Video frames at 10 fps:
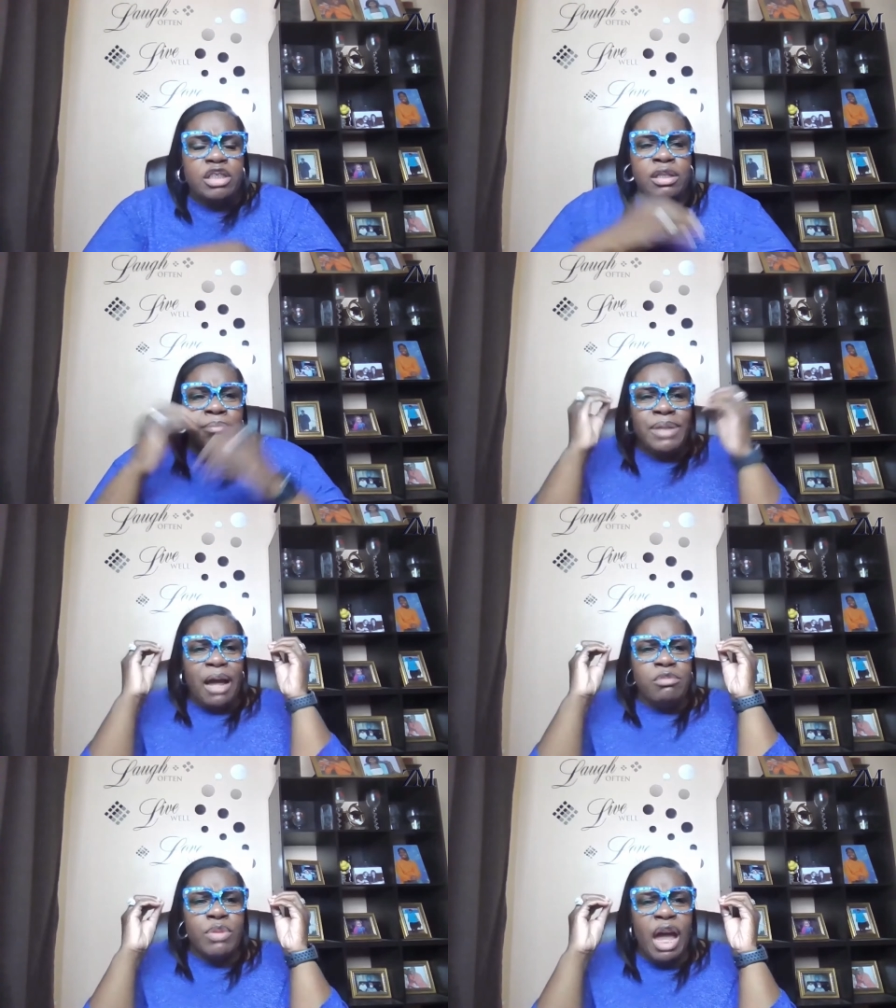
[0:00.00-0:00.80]

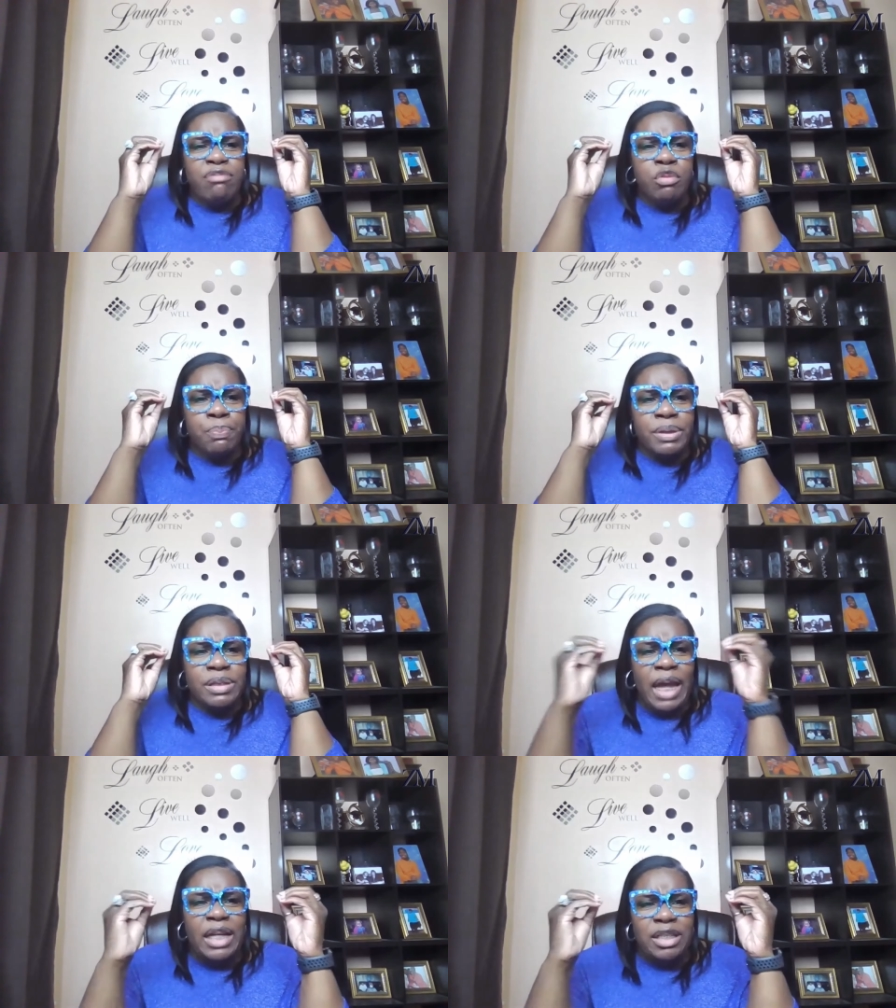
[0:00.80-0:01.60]
Sometimes we have to
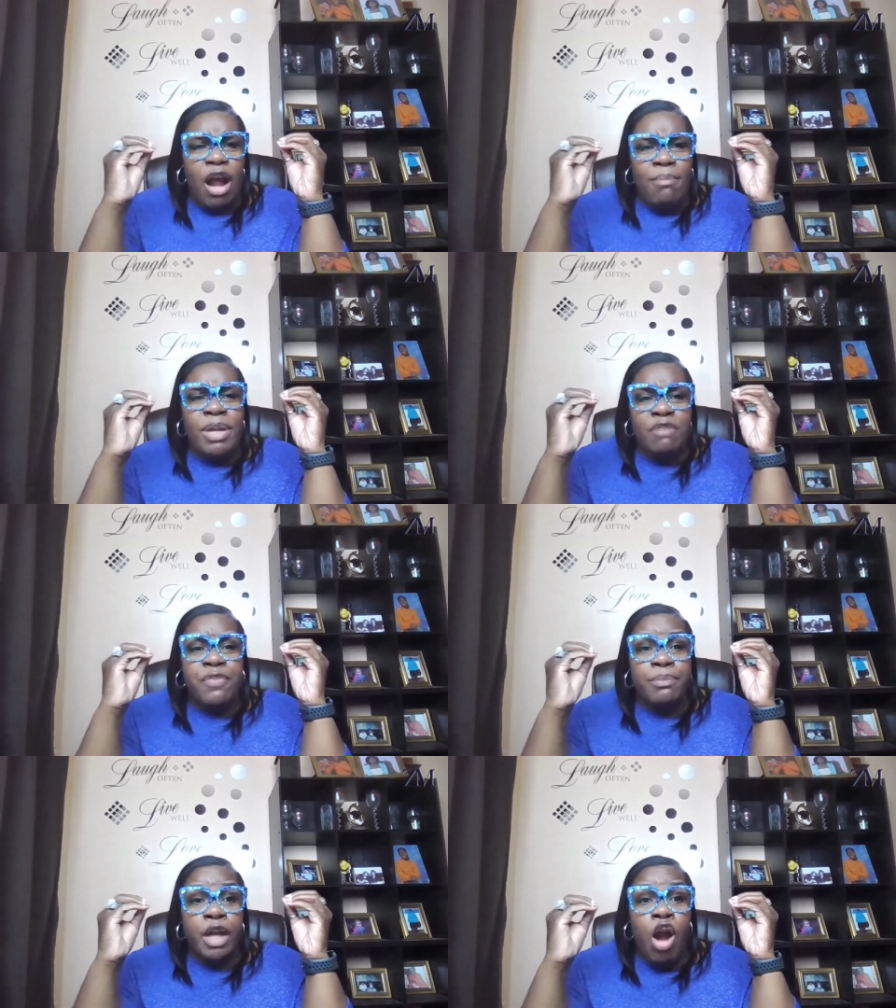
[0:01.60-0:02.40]
protect our men
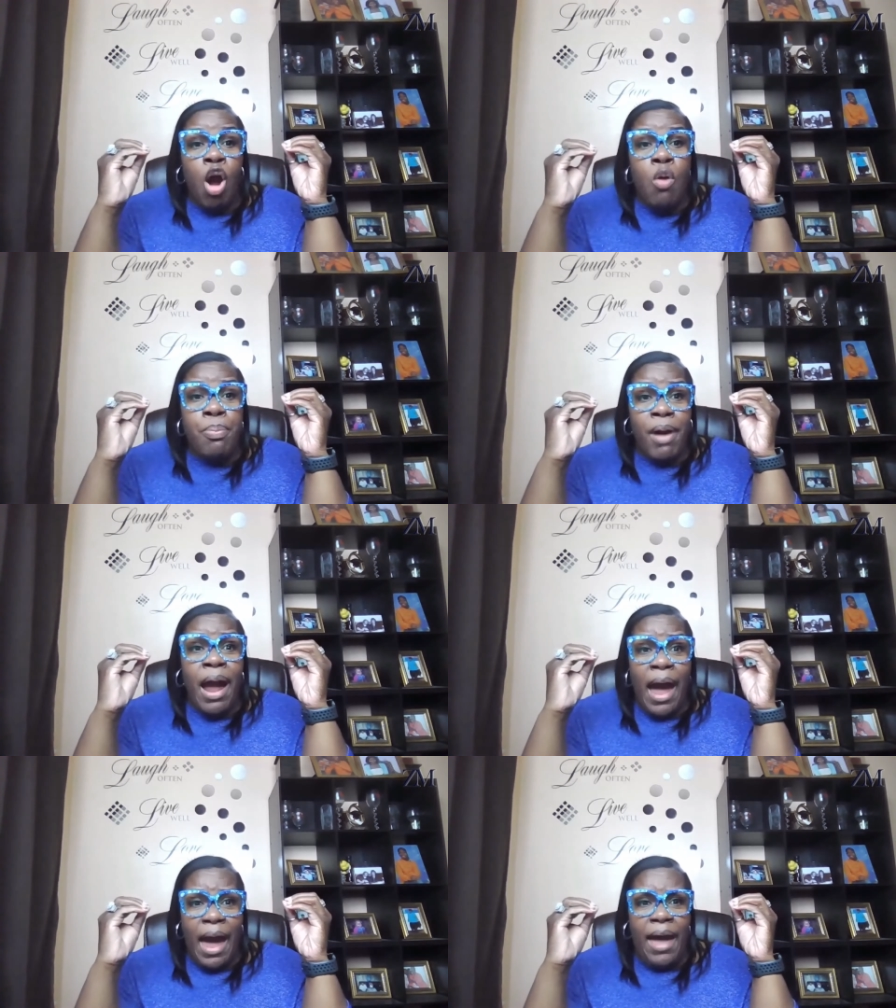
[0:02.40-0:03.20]
from their own
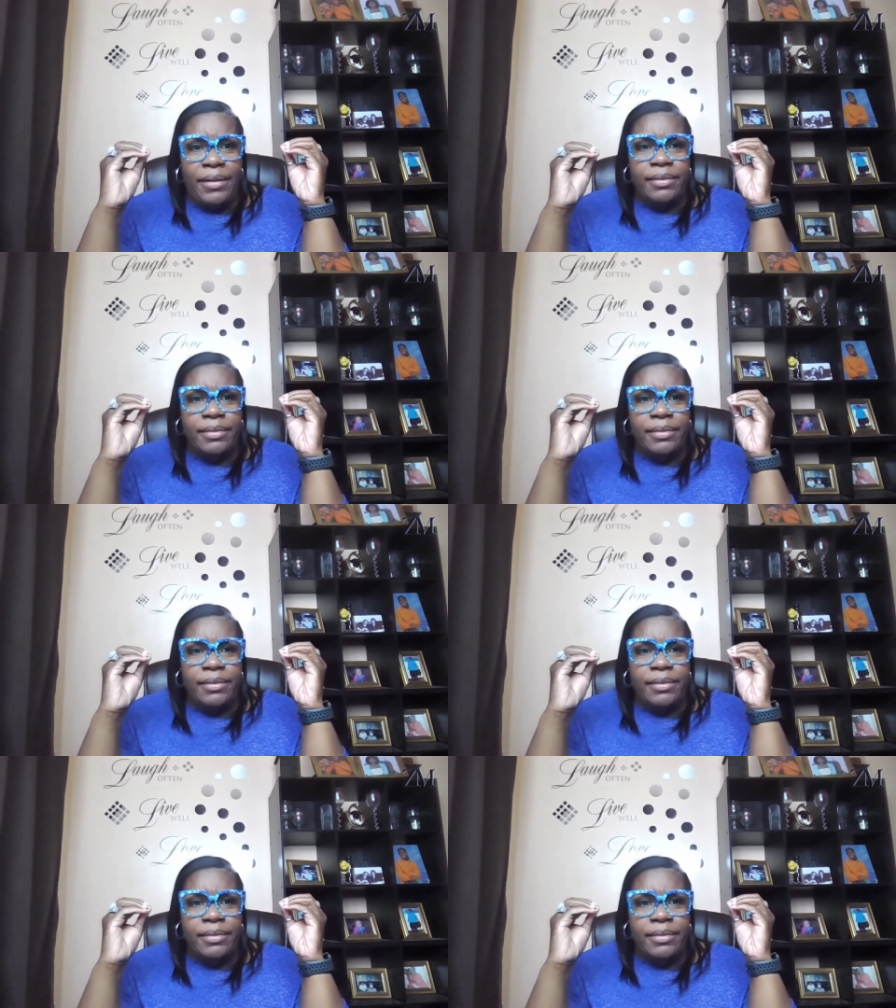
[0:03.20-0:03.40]
pride.